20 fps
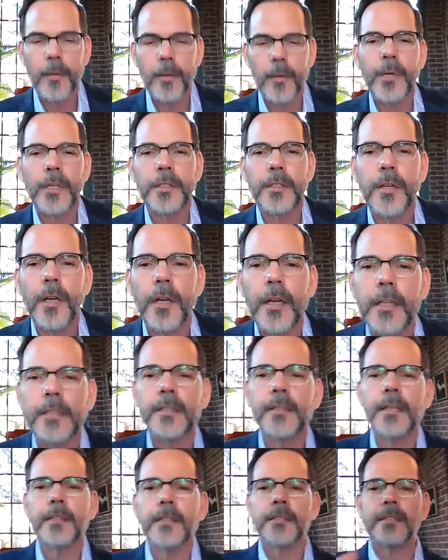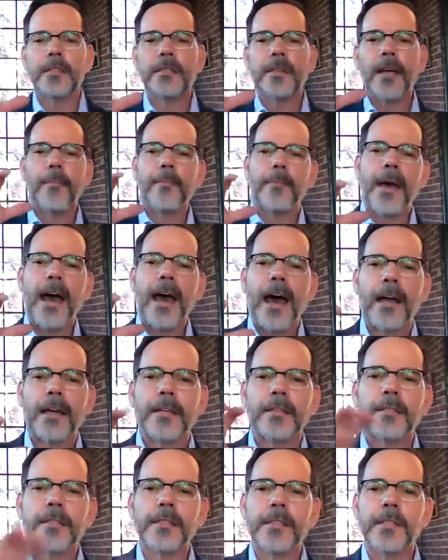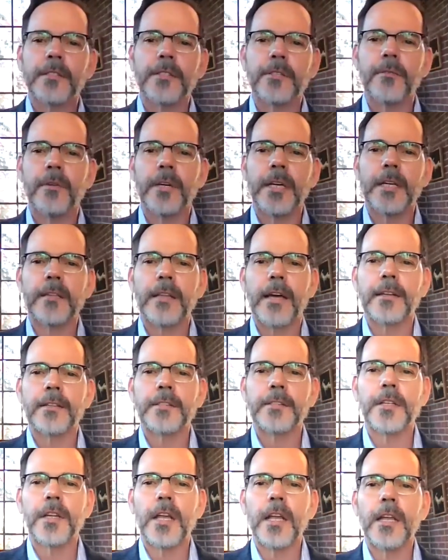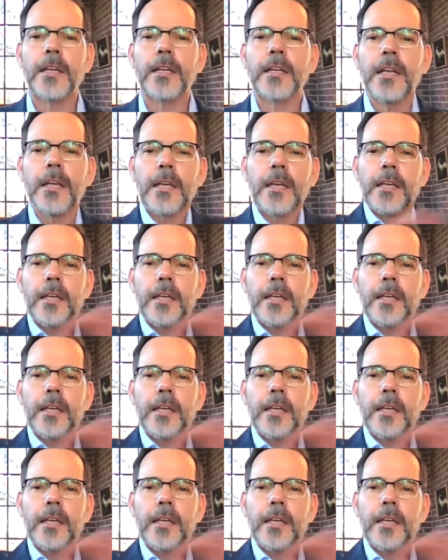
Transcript: but trying to then step back and situate that chain